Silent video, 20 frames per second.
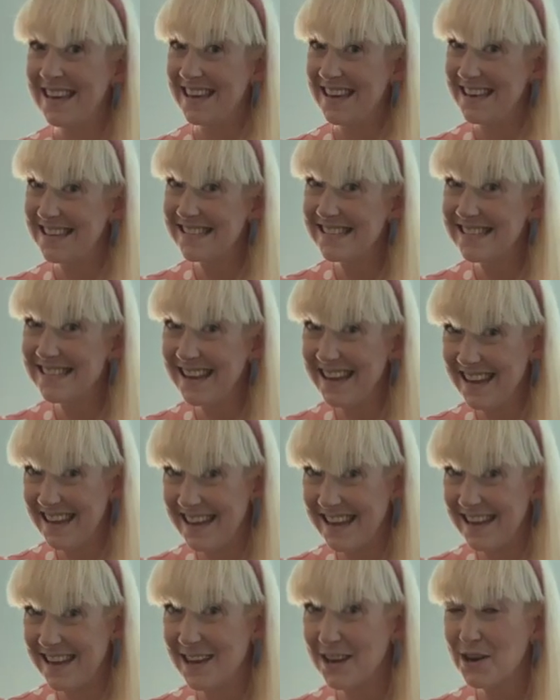isn't
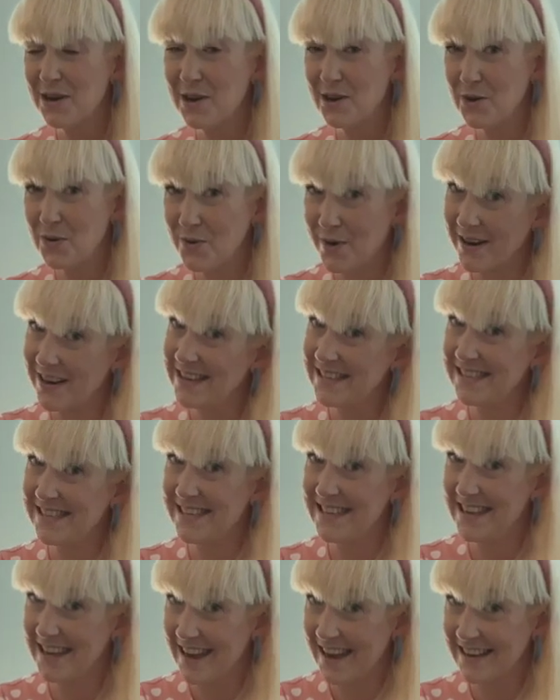here quite
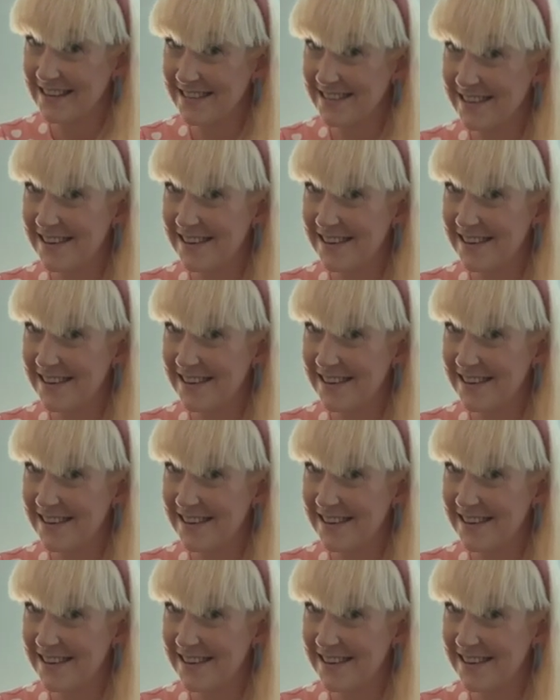yet.